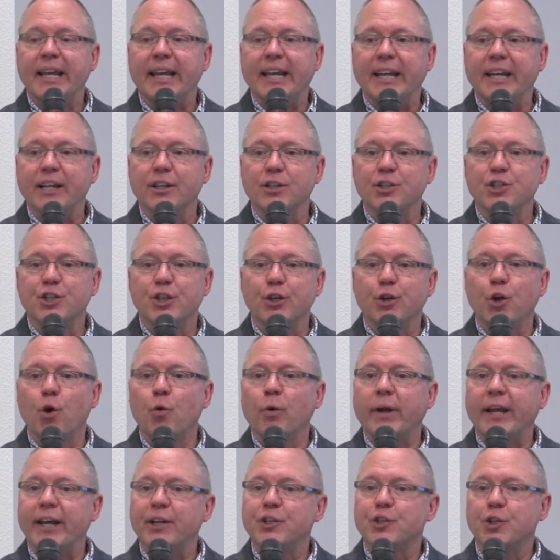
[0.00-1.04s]
is you
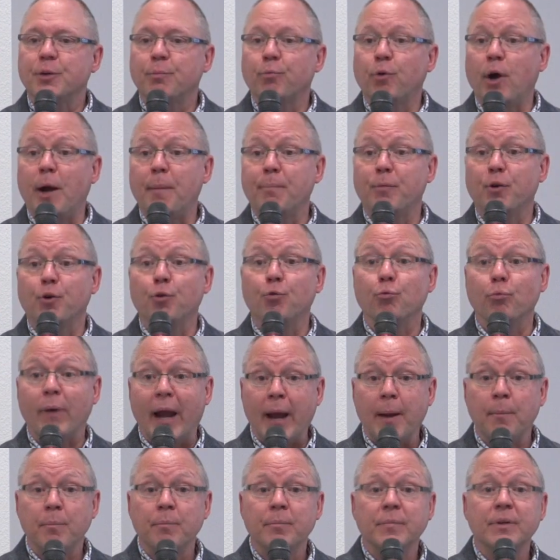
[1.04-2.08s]
don't get your proper
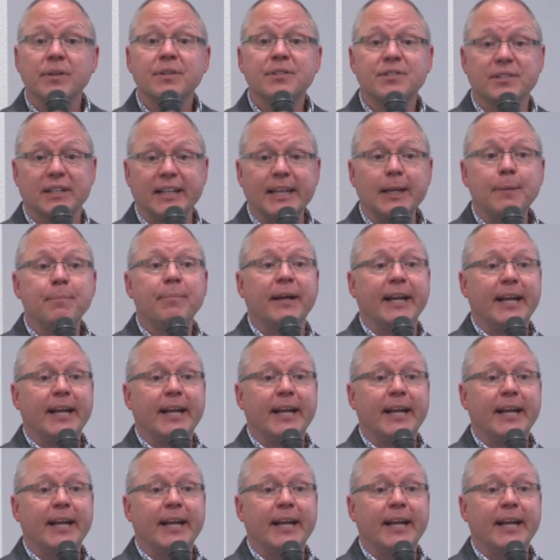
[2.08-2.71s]
REM sleep